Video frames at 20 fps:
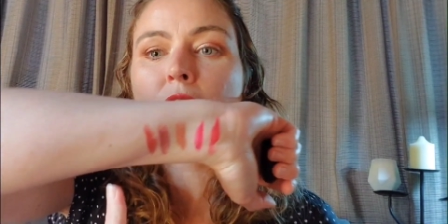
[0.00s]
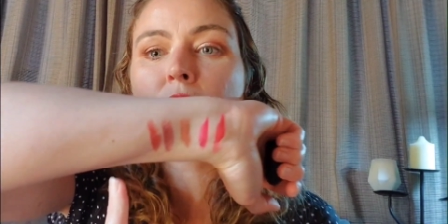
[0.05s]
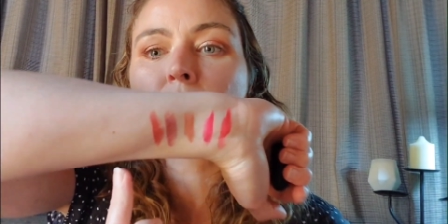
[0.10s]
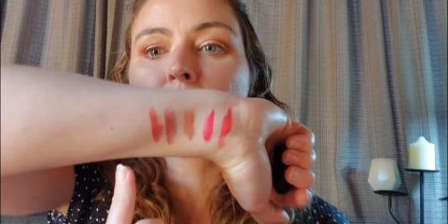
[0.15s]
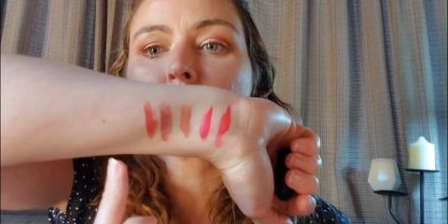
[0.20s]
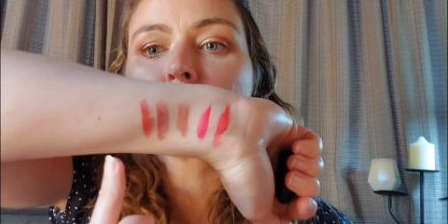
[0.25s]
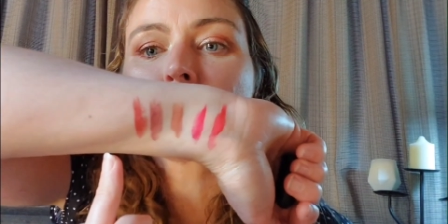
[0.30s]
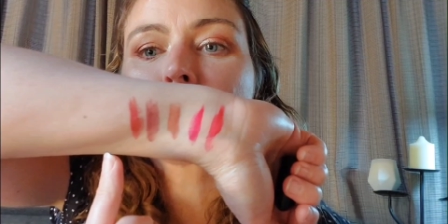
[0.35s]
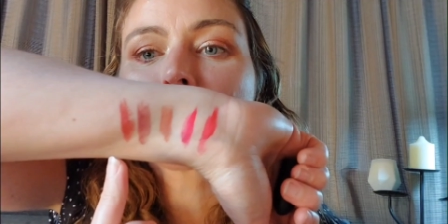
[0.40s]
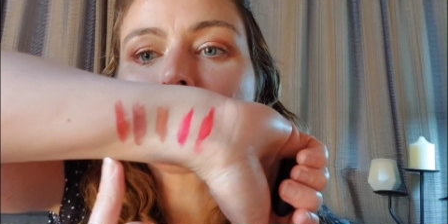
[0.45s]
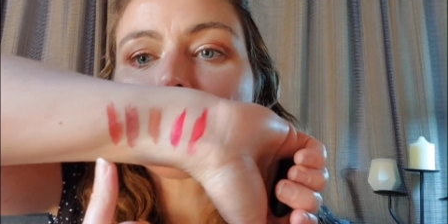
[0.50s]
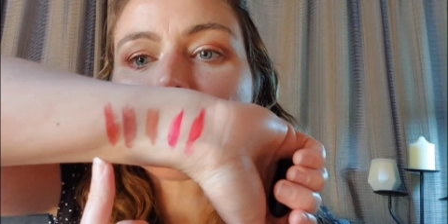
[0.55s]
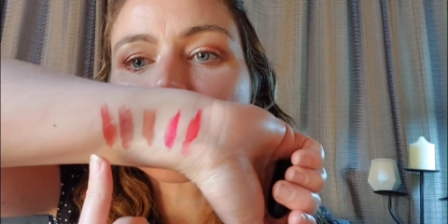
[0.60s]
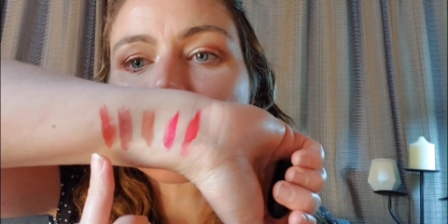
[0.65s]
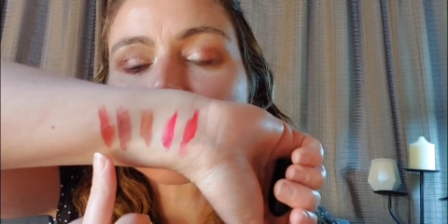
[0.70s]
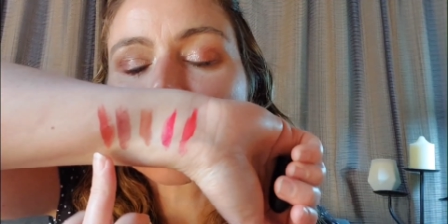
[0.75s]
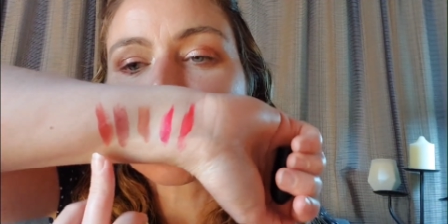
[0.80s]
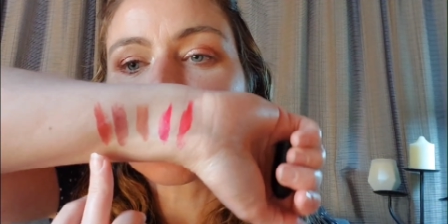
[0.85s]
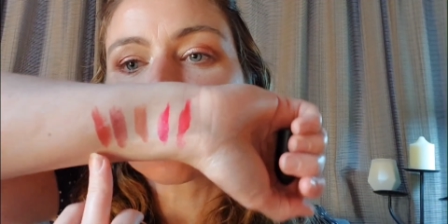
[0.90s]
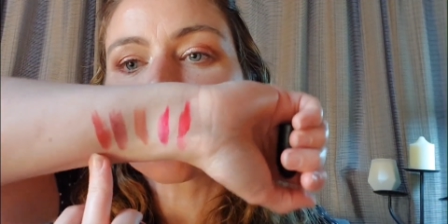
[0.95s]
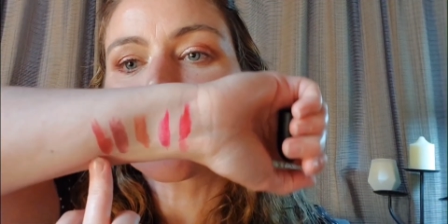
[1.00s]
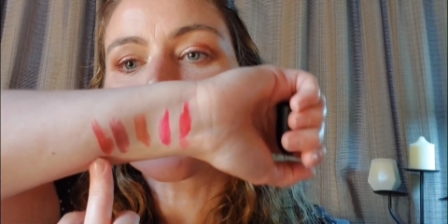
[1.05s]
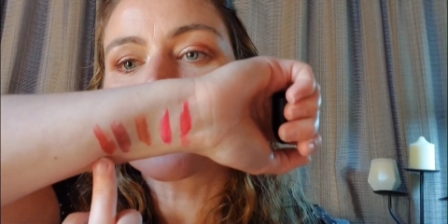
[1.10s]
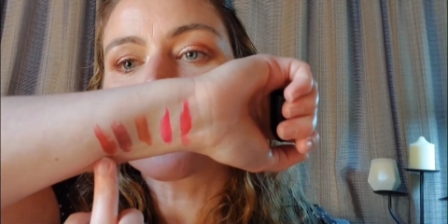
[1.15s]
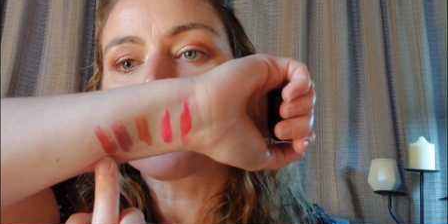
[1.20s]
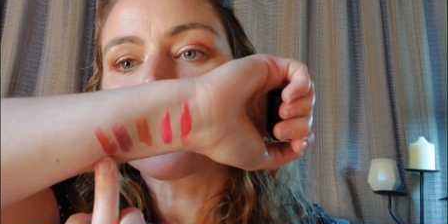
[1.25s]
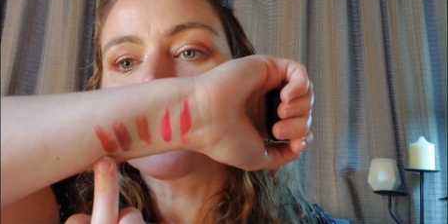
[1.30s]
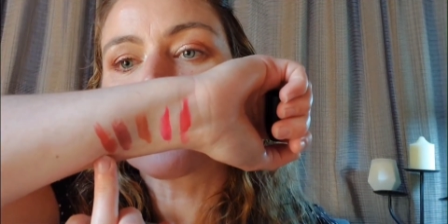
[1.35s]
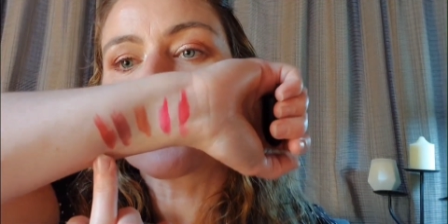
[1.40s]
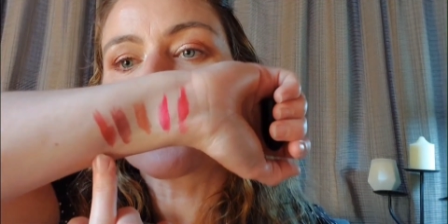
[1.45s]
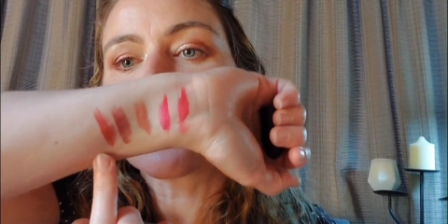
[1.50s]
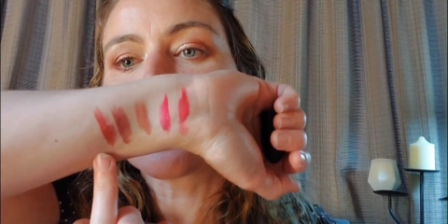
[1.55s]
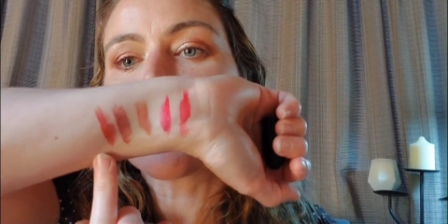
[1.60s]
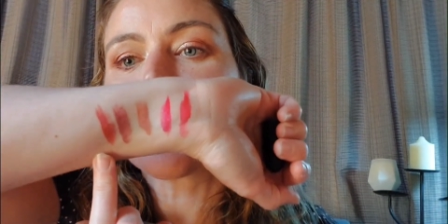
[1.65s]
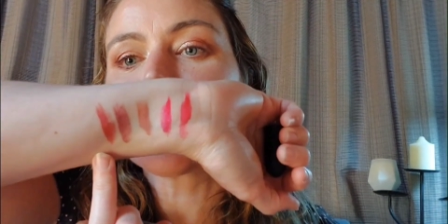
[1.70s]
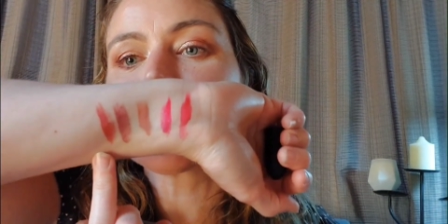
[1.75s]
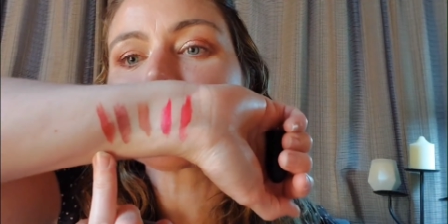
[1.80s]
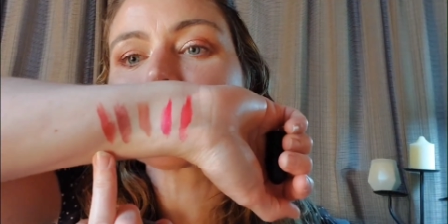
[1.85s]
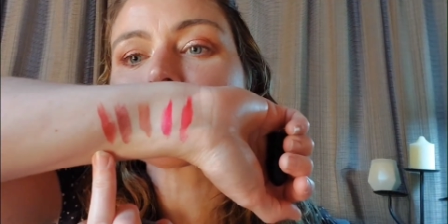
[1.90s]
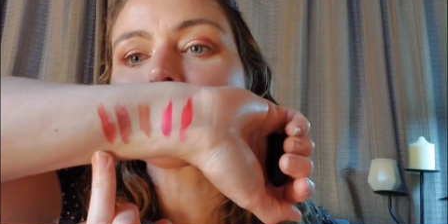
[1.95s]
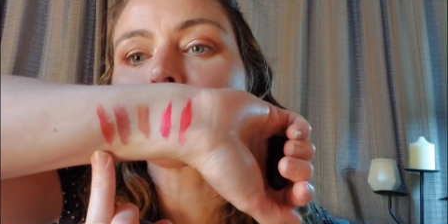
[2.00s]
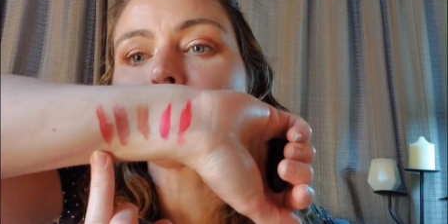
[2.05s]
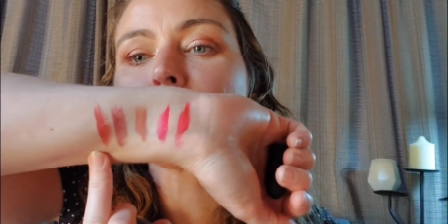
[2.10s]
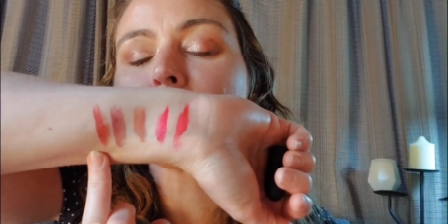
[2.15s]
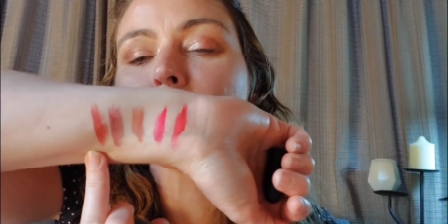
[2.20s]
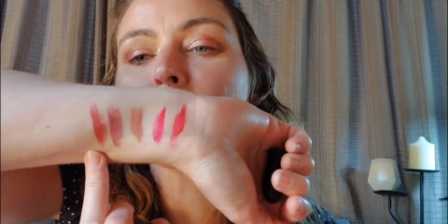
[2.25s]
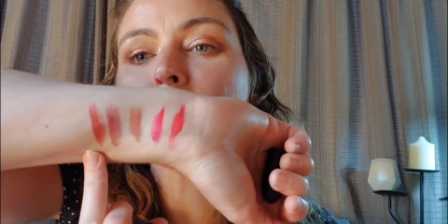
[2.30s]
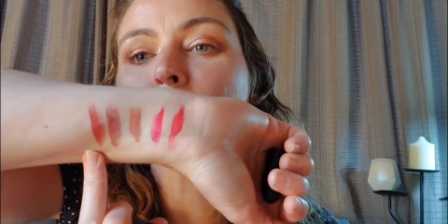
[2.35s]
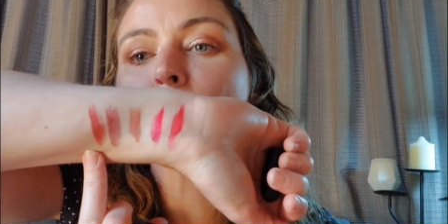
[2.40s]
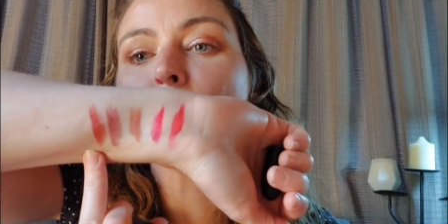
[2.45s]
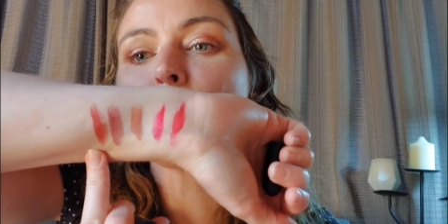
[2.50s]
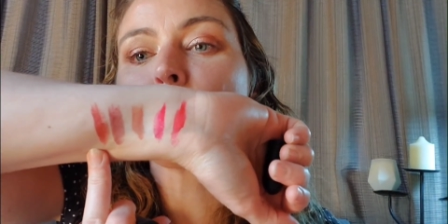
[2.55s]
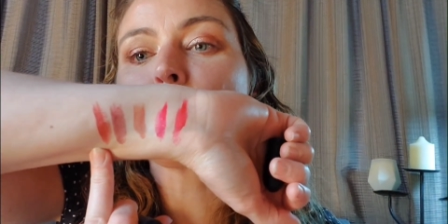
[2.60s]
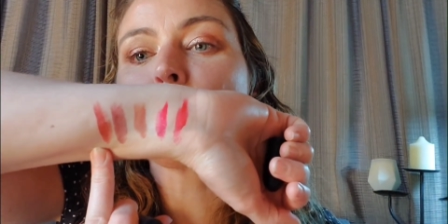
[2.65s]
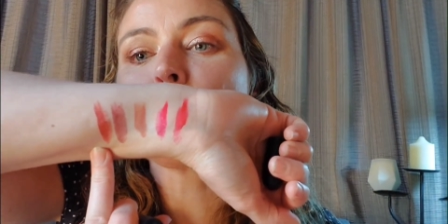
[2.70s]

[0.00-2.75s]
So it's quite a similar, bit more